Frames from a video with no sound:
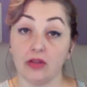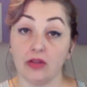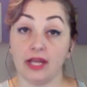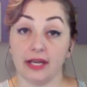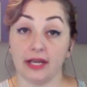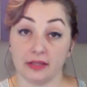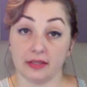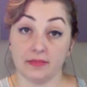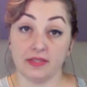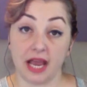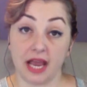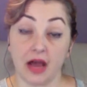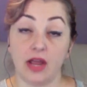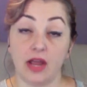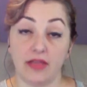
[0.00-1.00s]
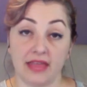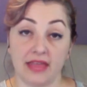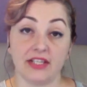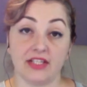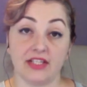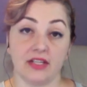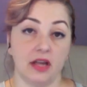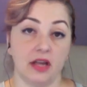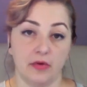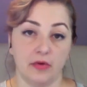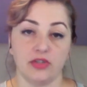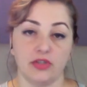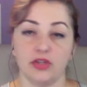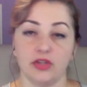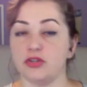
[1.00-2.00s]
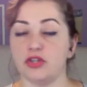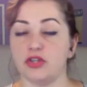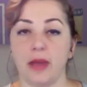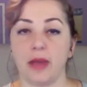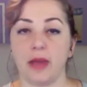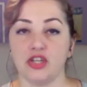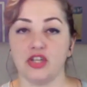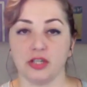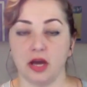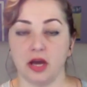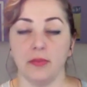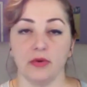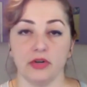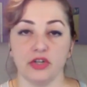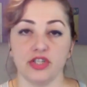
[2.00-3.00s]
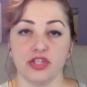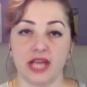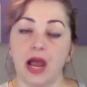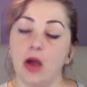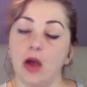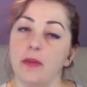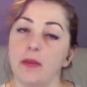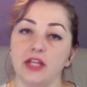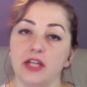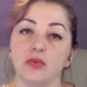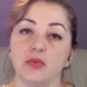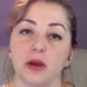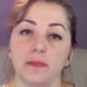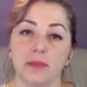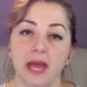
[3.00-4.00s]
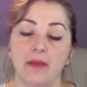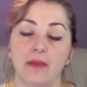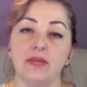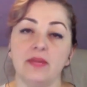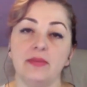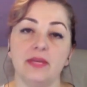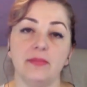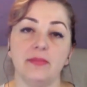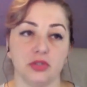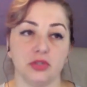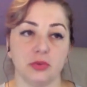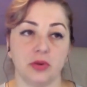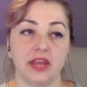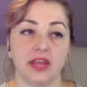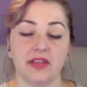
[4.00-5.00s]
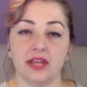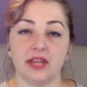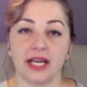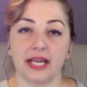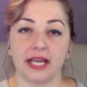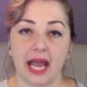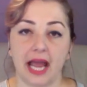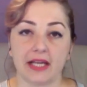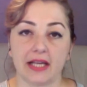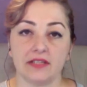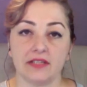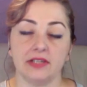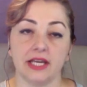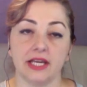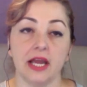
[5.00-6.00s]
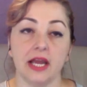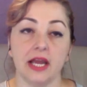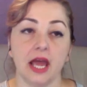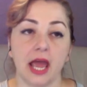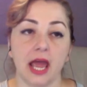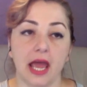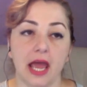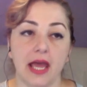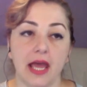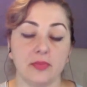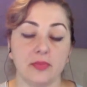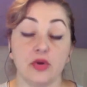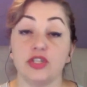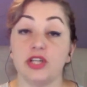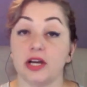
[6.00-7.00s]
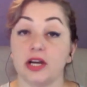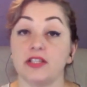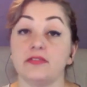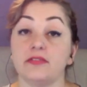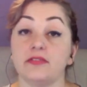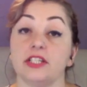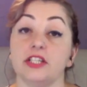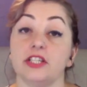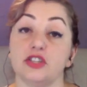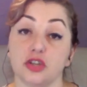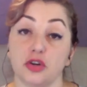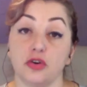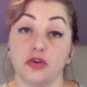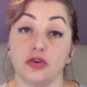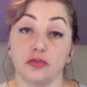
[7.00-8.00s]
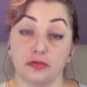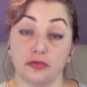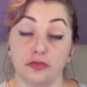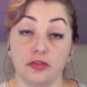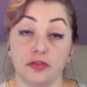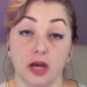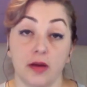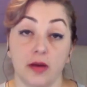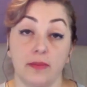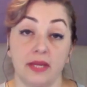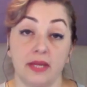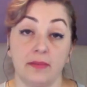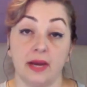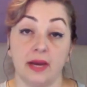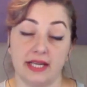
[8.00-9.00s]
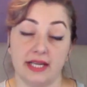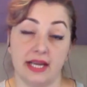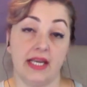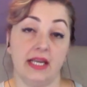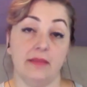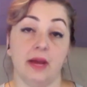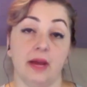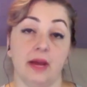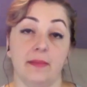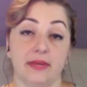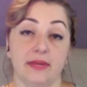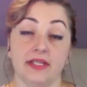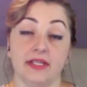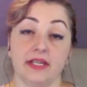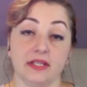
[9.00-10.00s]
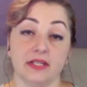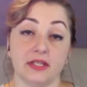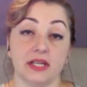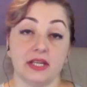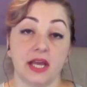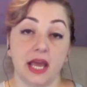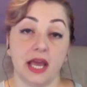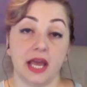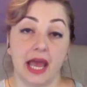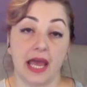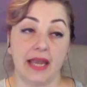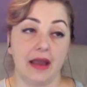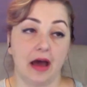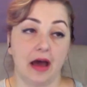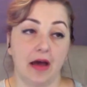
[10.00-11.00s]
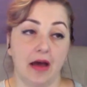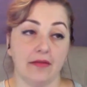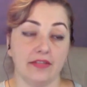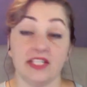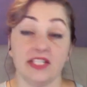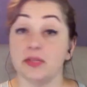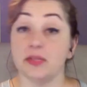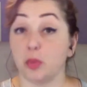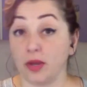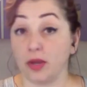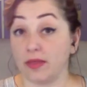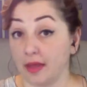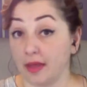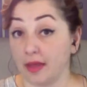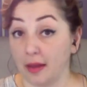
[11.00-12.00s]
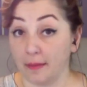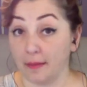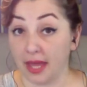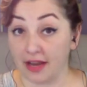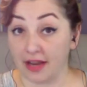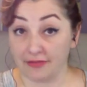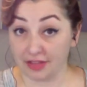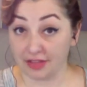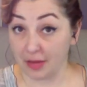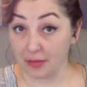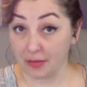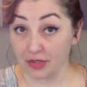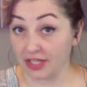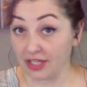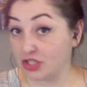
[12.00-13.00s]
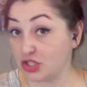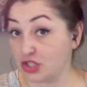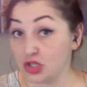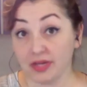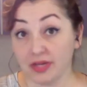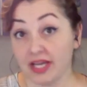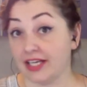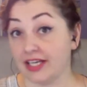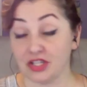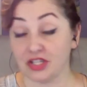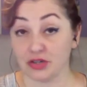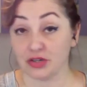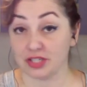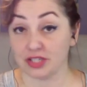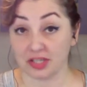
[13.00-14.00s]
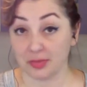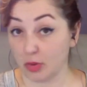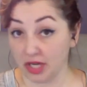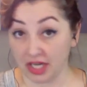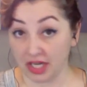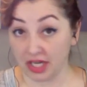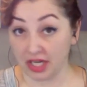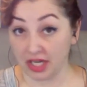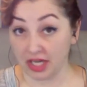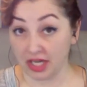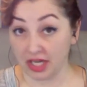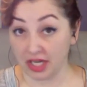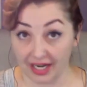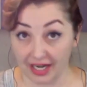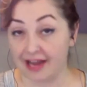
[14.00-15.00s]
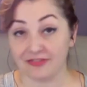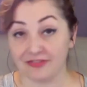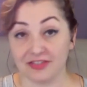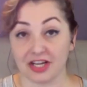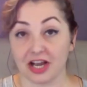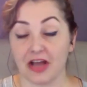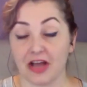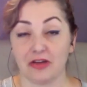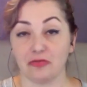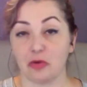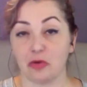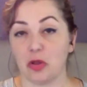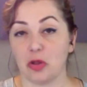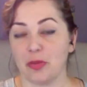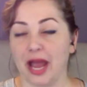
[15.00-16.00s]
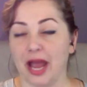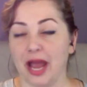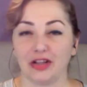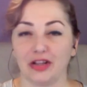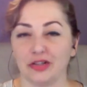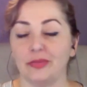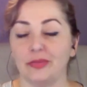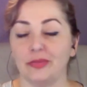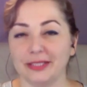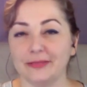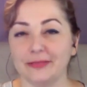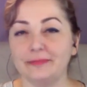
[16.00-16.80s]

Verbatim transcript: letting them down. And that's the number. So there's no magic number. Just how many people do I think that I could actively and productively serve in my day and in my business, and not disappoint them. And if the number gets too big and I start disappointing people, then I have to kind of roll it back a little bit.